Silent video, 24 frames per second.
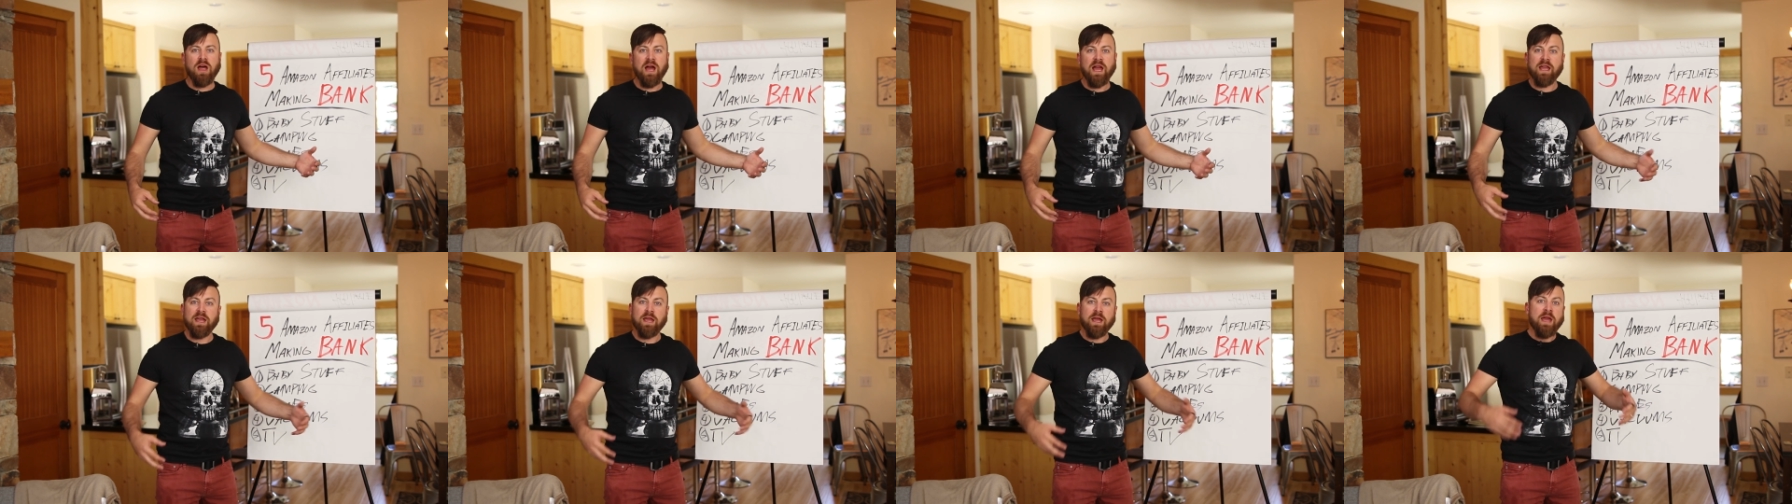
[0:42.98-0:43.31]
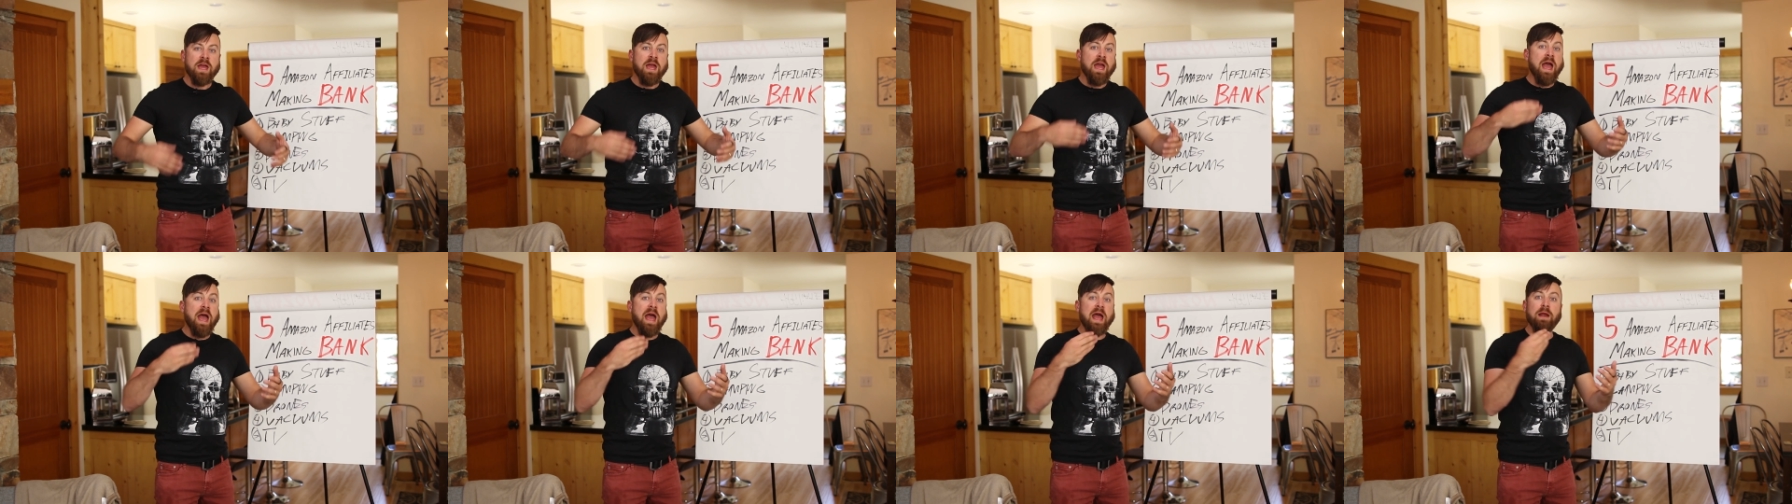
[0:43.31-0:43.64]
like,
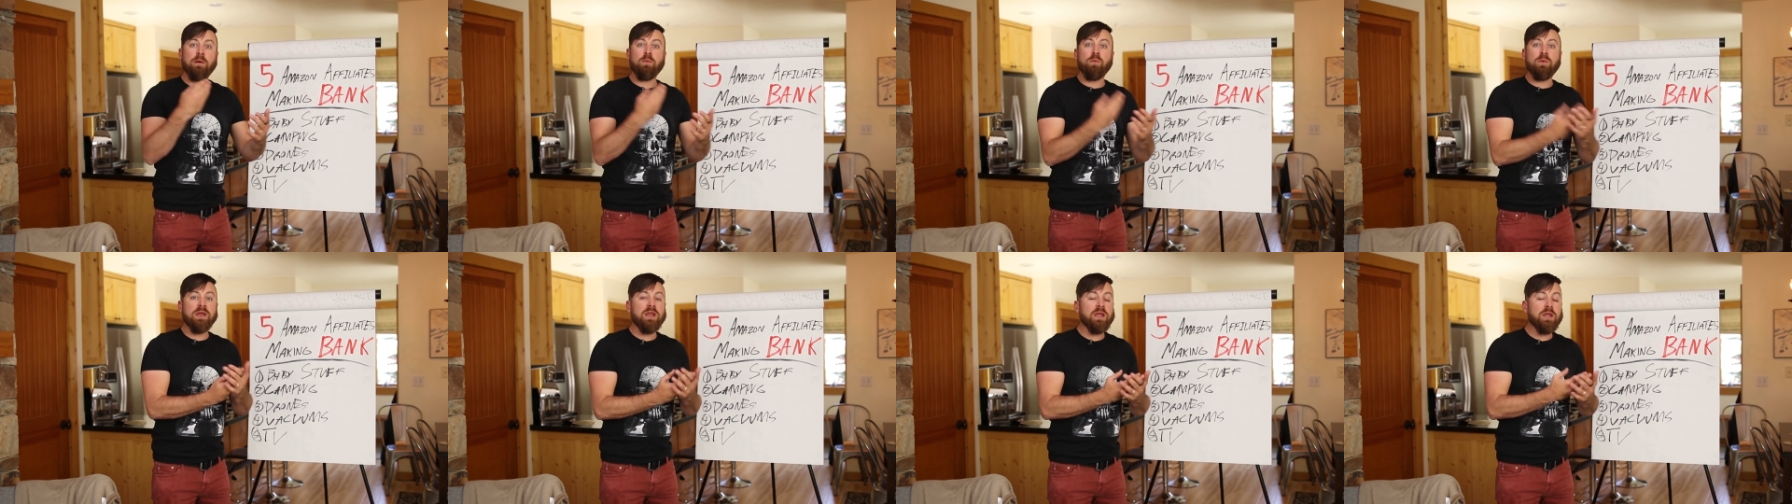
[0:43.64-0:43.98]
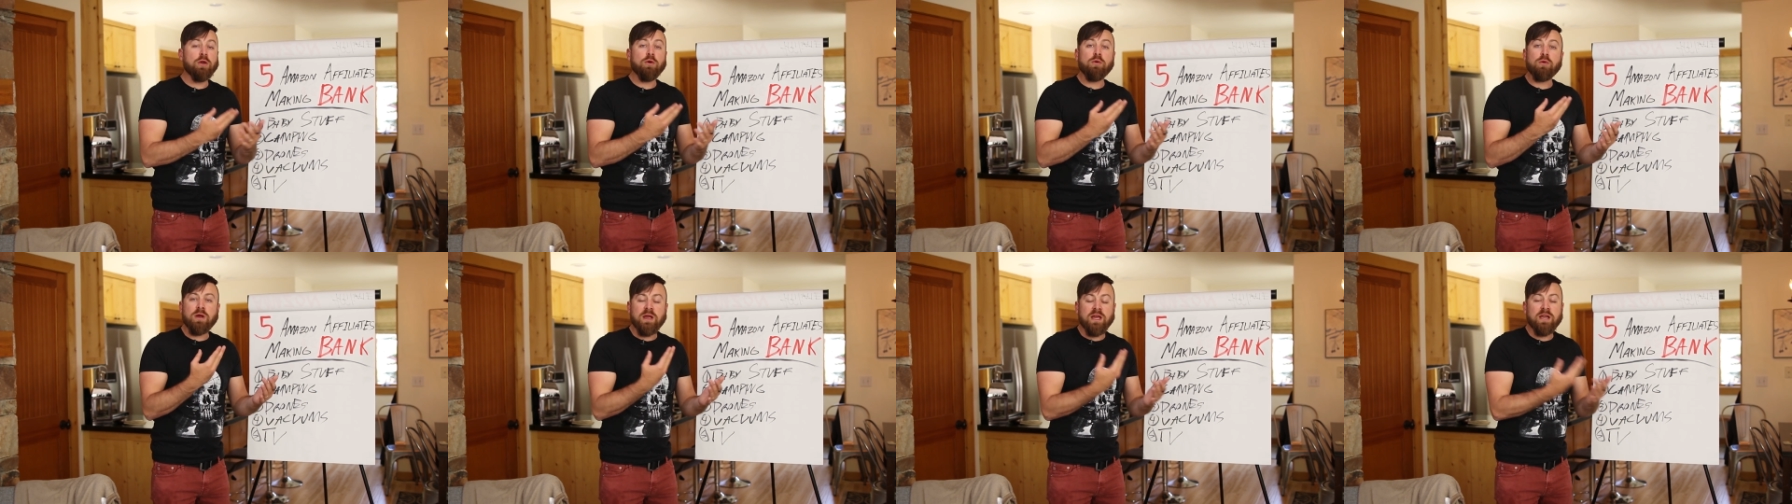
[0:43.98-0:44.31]
and
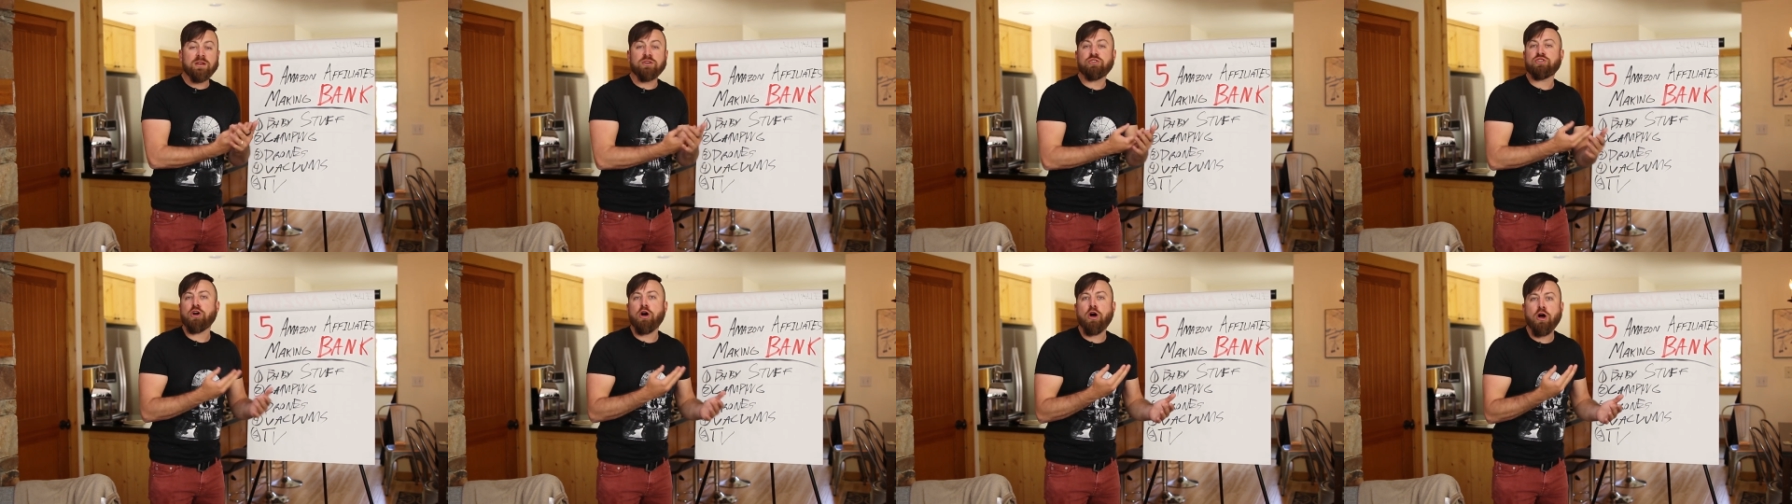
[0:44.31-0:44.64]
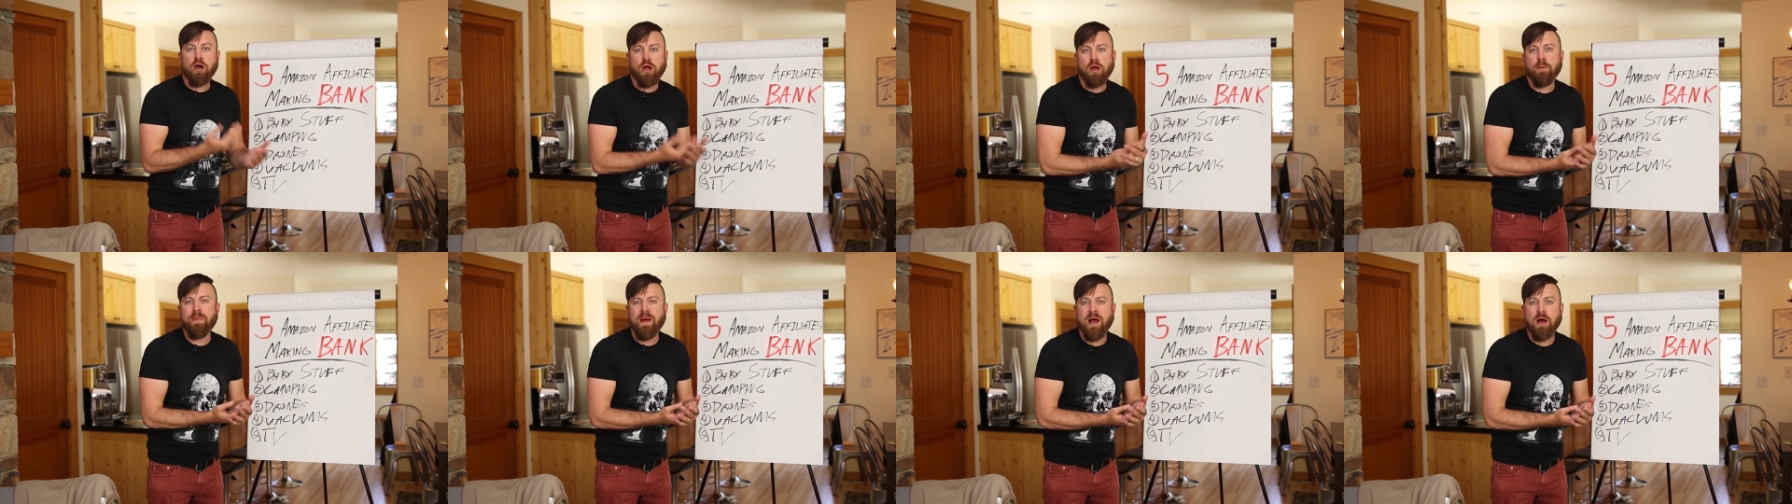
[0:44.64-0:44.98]
you can
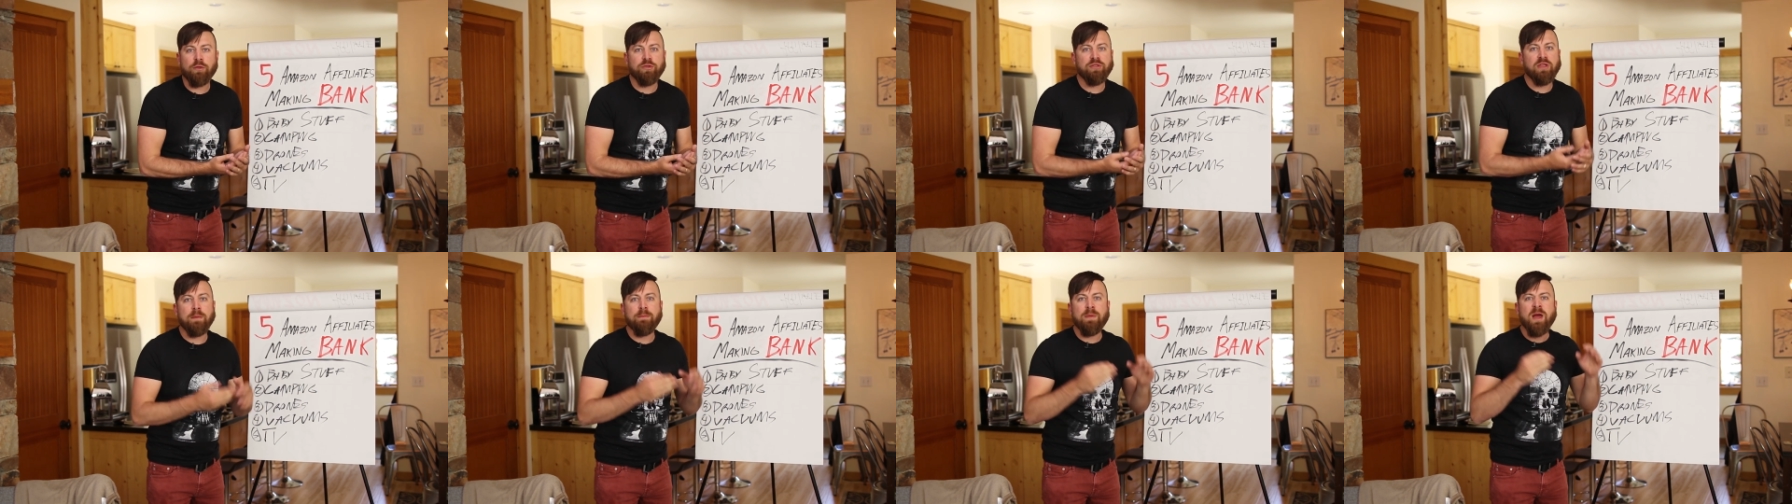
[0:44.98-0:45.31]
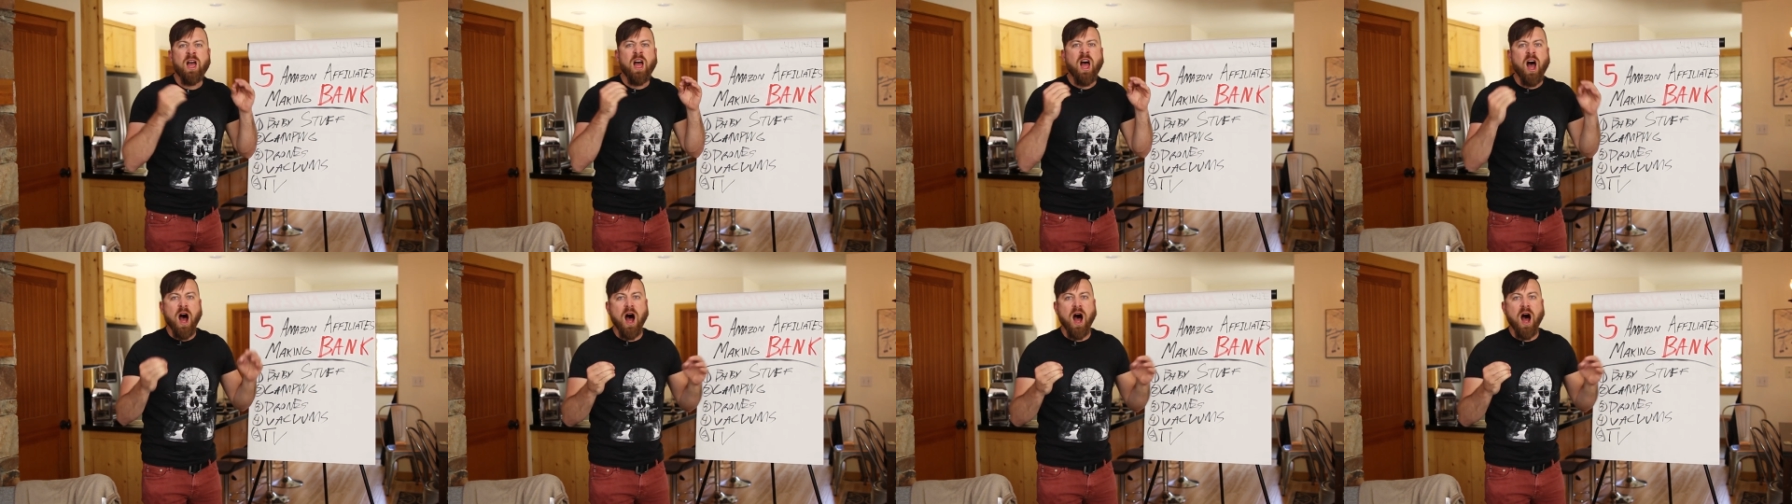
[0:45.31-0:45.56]
talk about them